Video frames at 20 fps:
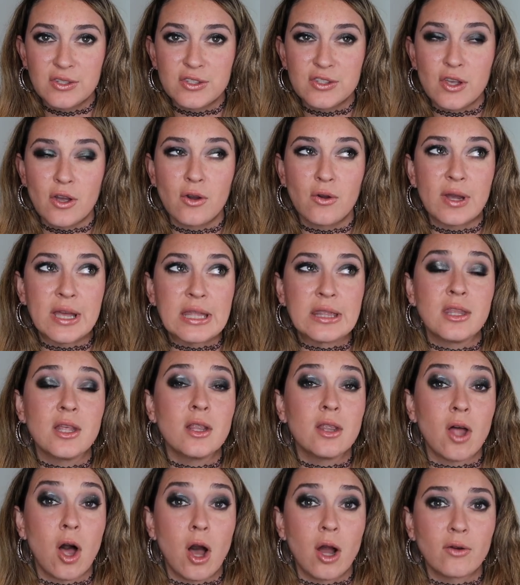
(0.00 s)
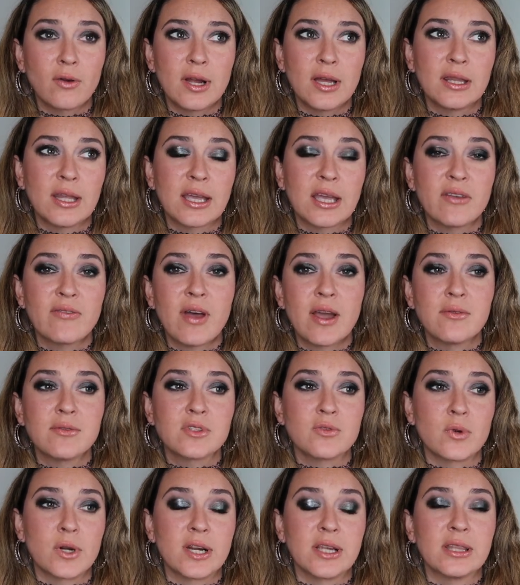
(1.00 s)
So in the long run, like if I
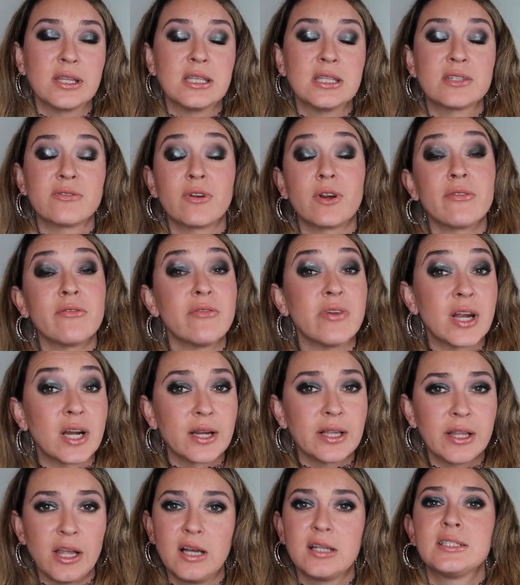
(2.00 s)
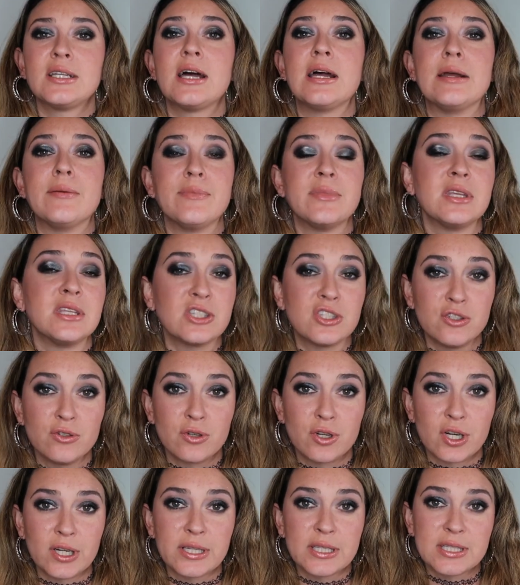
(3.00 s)
was wearing these for a very long time, these do
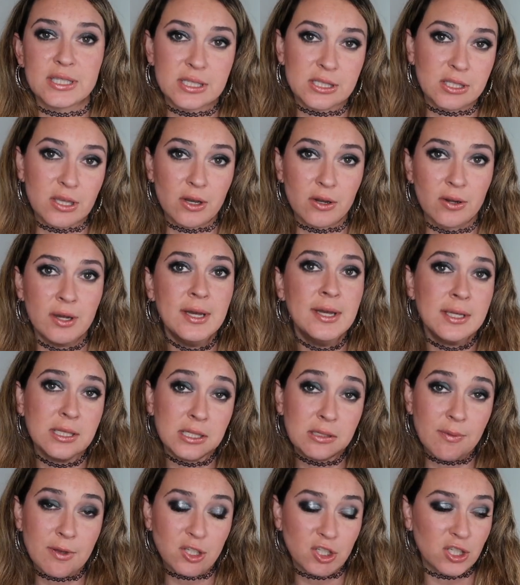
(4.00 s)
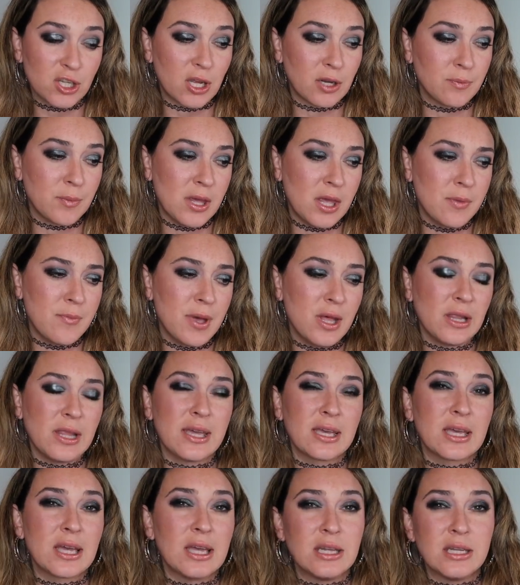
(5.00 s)
crease. So especially on me, but
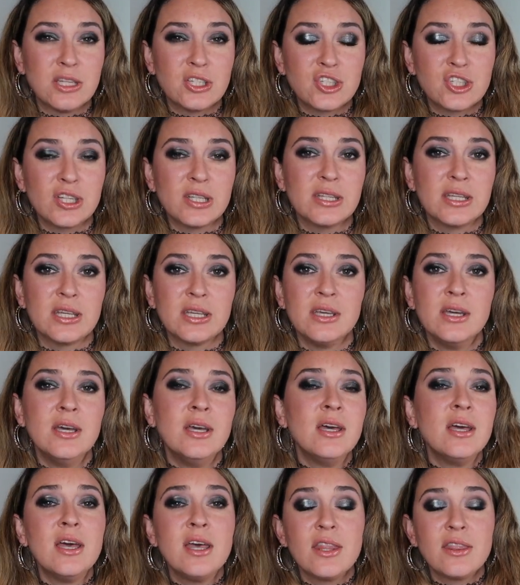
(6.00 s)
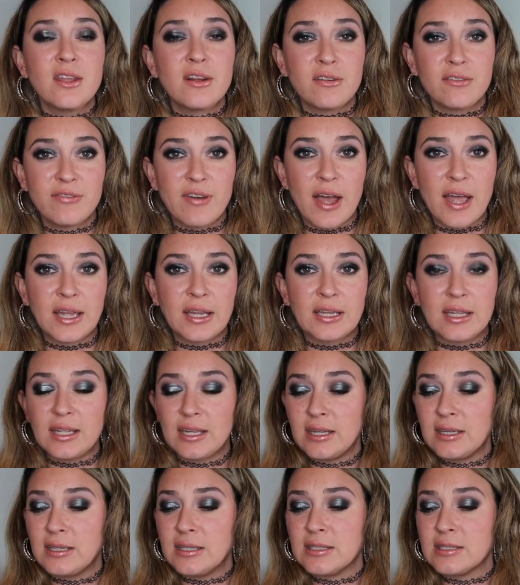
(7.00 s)
like initially they're fine. And
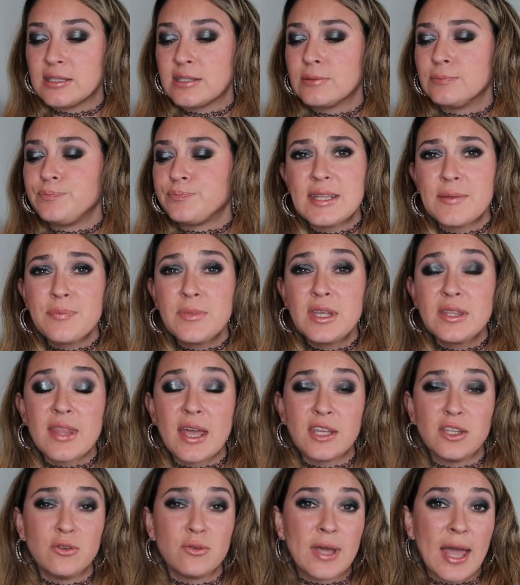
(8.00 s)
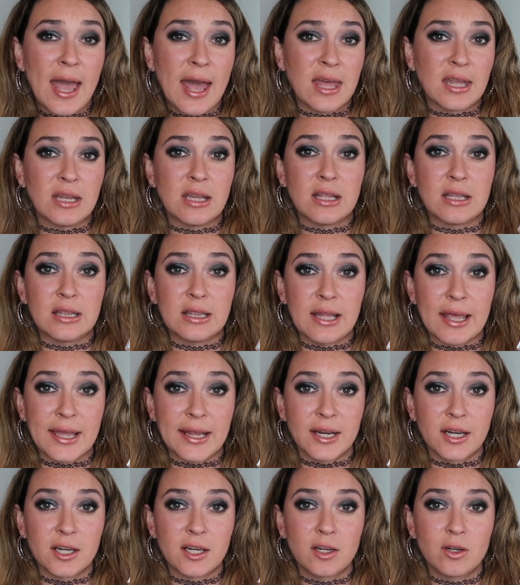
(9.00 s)
it is something that you can
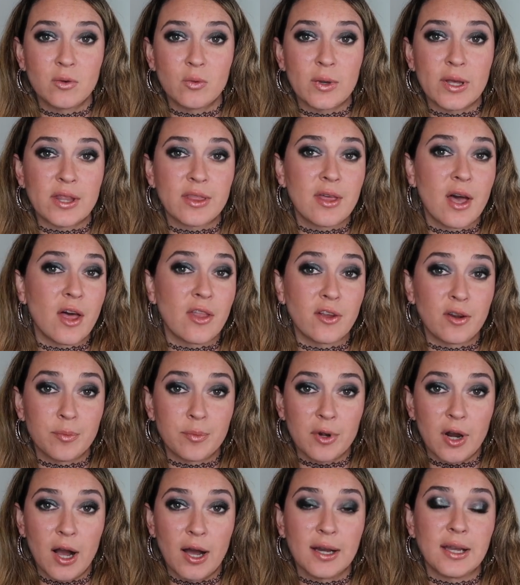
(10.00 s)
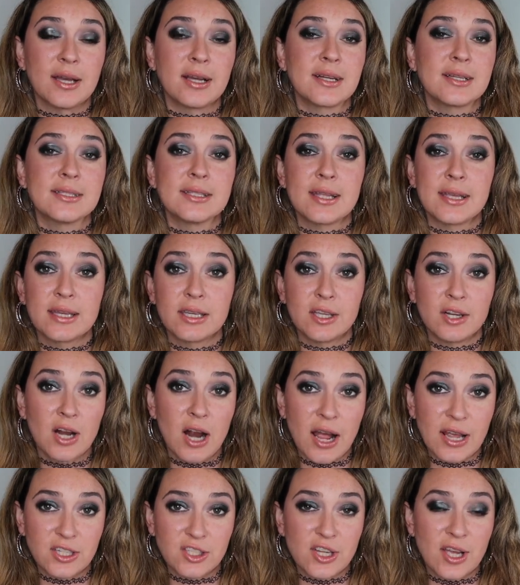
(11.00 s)
layer with other products like your
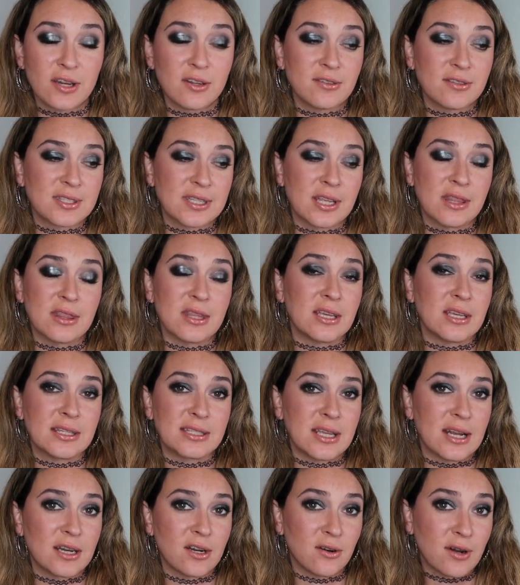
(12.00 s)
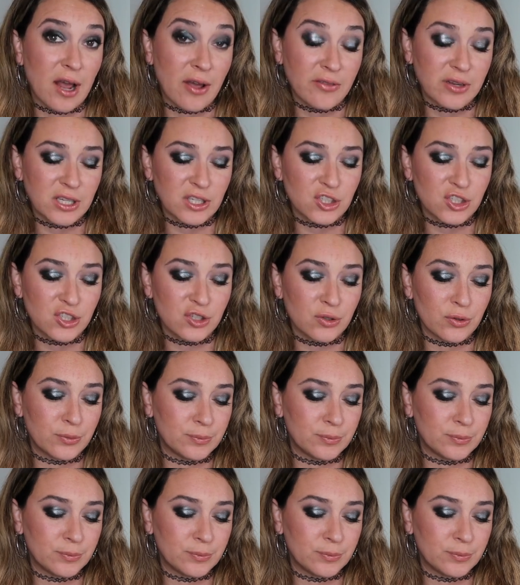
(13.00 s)
eyeshadows and things. I don't have an issue.